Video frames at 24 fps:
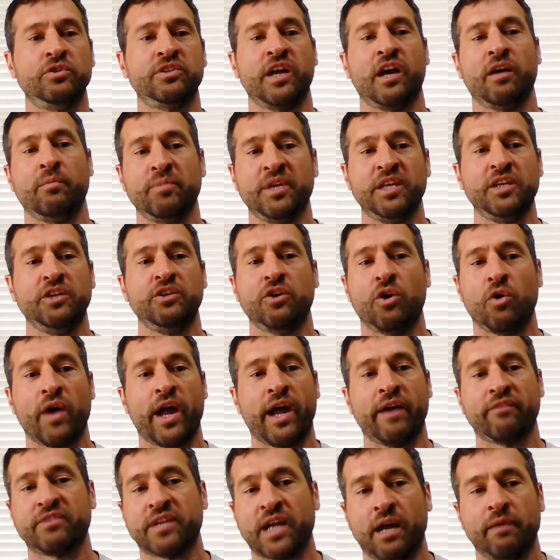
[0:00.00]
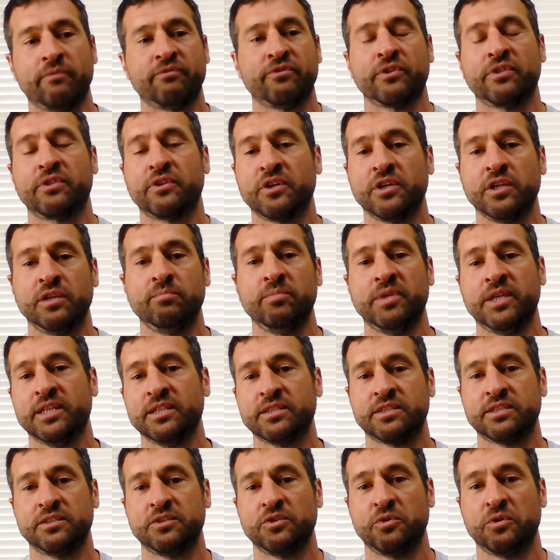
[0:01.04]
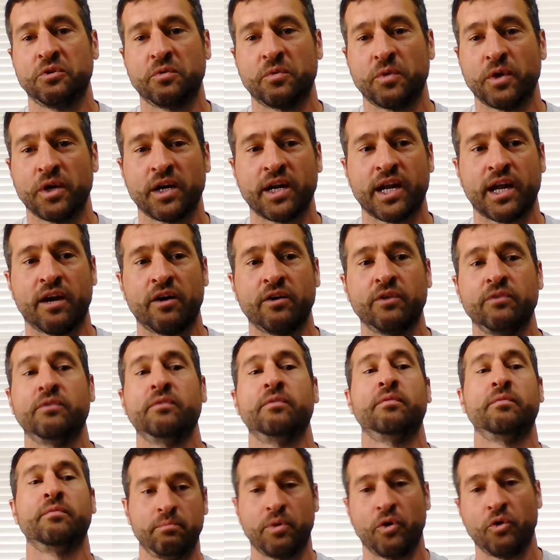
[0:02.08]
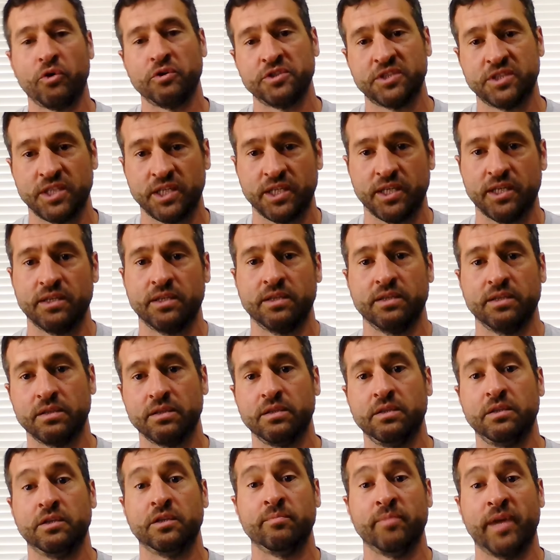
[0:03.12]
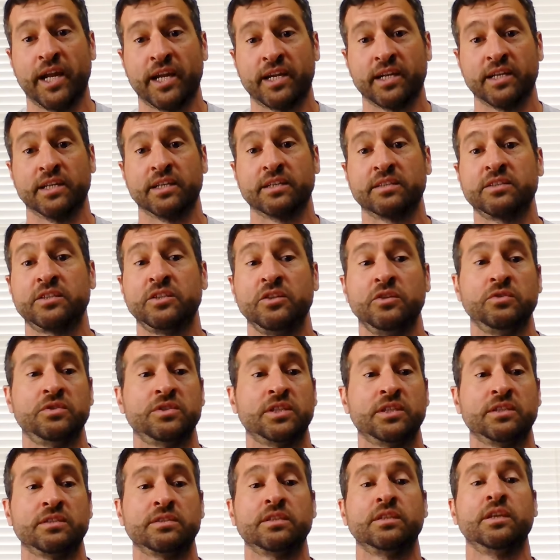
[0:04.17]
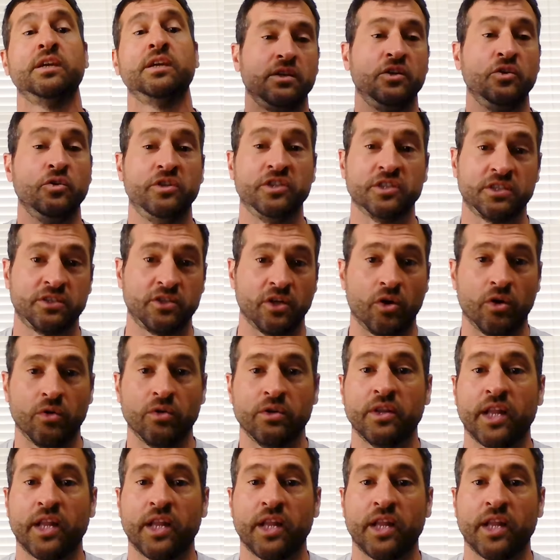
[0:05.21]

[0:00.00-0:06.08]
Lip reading: you tell me you don't have time for 30 minutes to do a workout, bullshit. You're making excuses. You just don't.